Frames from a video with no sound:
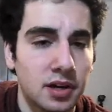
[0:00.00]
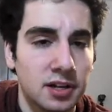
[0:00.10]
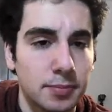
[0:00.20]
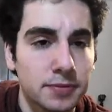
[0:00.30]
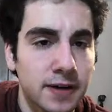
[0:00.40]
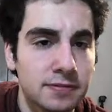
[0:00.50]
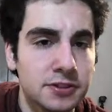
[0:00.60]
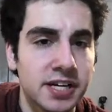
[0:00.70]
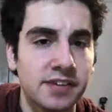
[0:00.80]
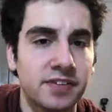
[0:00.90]
Number
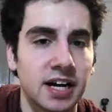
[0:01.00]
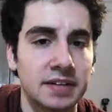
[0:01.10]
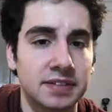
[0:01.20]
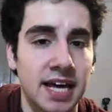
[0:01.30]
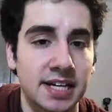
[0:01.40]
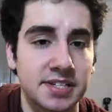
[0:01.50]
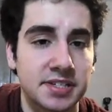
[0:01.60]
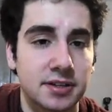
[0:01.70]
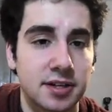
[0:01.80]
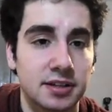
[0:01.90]
585, lettuce.
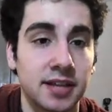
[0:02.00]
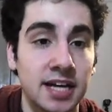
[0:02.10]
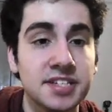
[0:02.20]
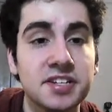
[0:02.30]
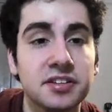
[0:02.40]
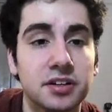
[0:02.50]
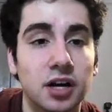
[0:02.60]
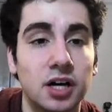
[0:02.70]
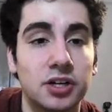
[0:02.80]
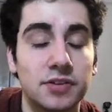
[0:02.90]
Lettuce is a,
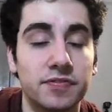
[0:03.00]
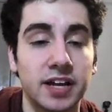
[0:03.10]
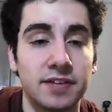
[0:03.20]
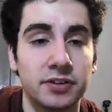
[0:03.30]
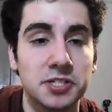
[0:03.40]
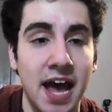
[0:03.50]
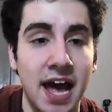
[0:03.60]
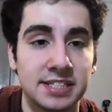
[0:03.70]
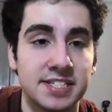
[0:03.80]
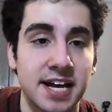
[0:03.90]
a good flavor to
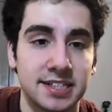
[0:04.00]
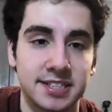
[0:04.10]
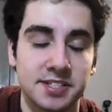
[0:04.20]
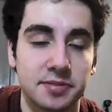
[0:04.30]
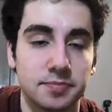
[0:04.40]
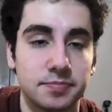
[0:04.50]
add to salads.